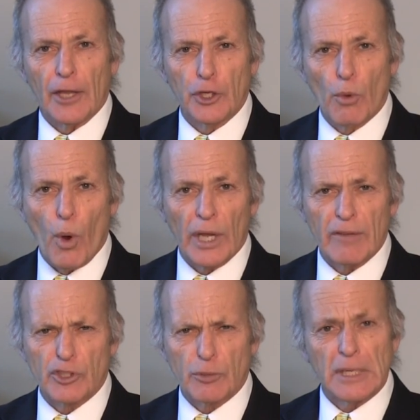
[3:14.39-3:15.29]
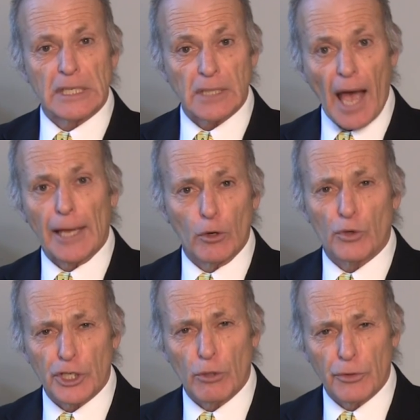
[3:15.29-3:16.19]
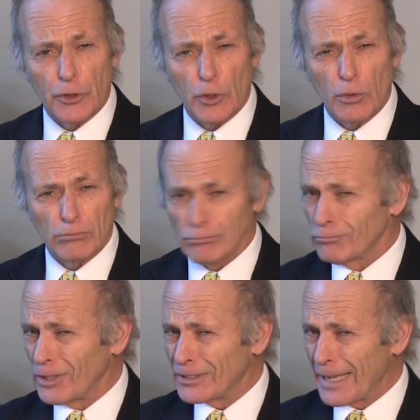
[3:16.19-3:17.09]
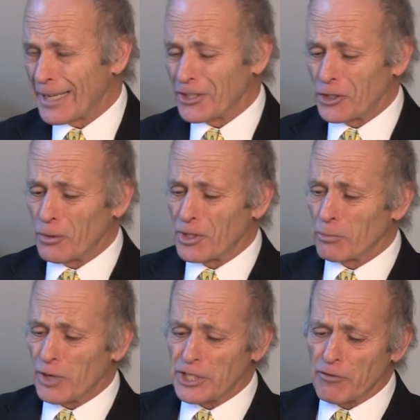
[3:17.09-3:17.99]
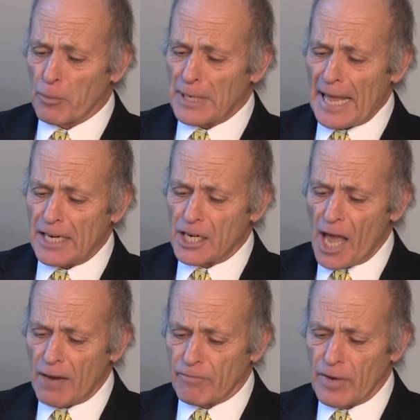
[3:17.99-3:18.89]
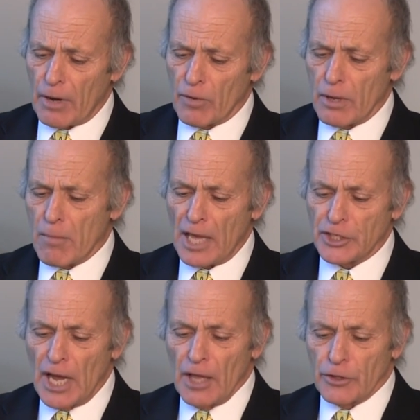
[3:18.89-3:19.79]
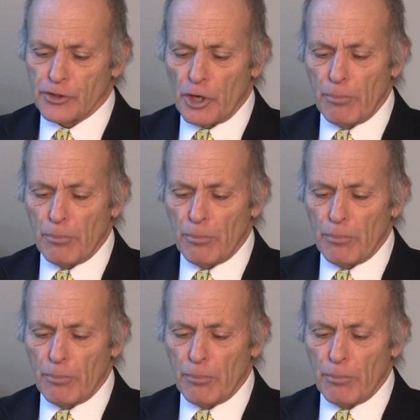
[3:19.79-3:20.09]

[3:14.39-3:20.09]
and you won't give it to me because I don't deal with you? What's that got to do with the price of a banana? Not very much. There's an